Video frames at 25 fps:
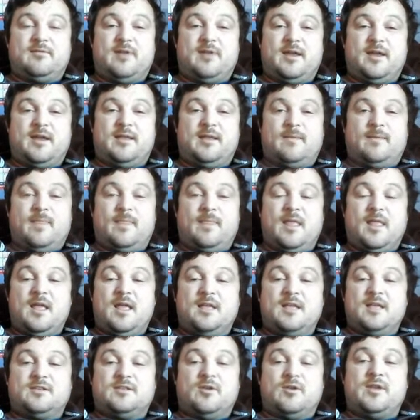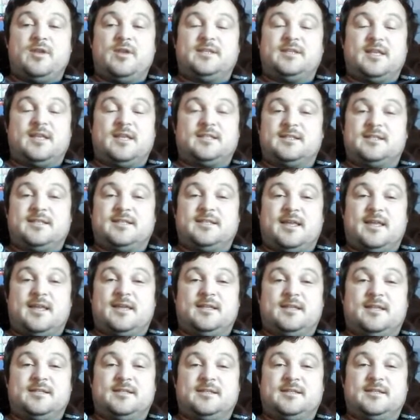right? So it only takes a
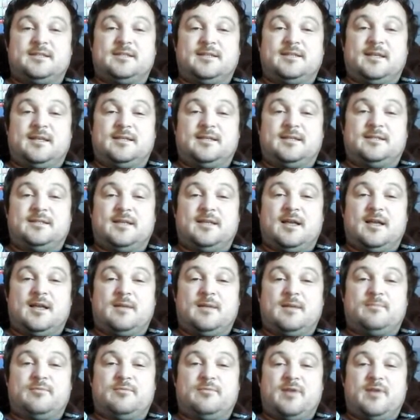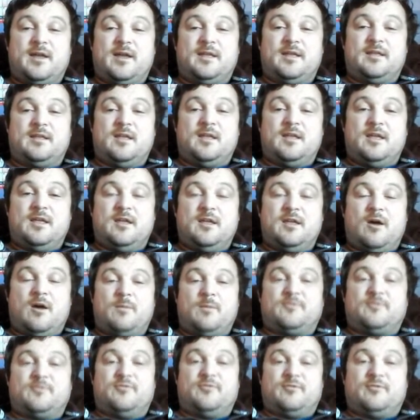second to set it up, right?
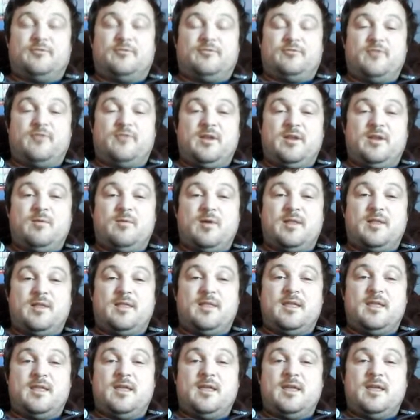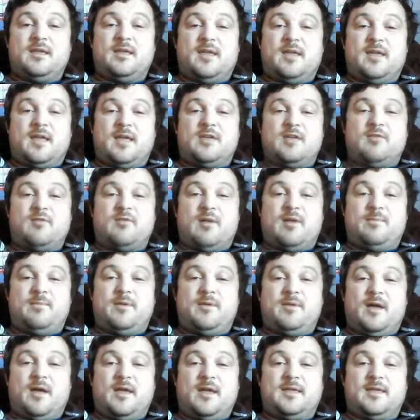Opt for the free one, get your
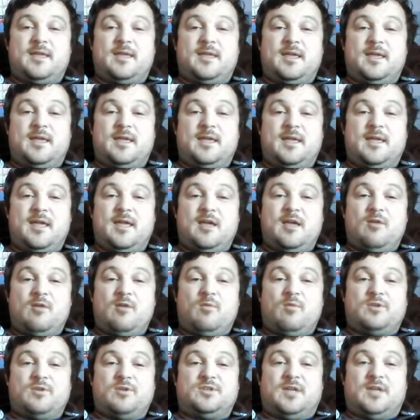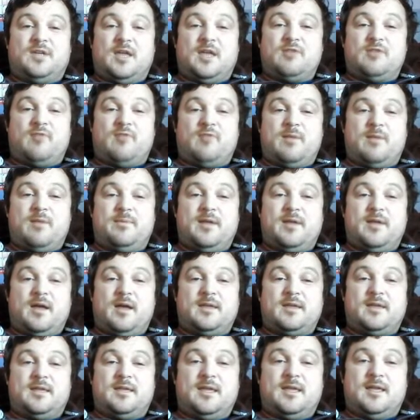API key. Once you get your
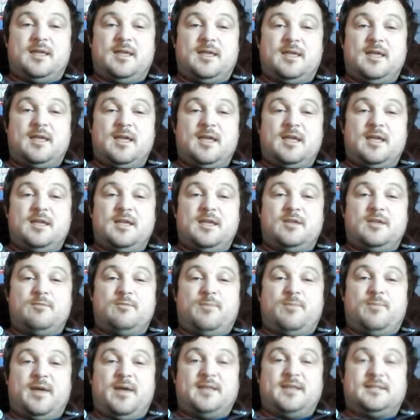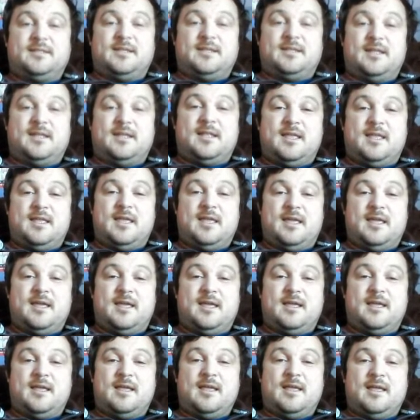API key, you paste it in
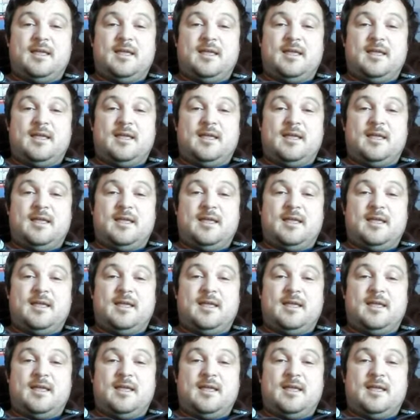here,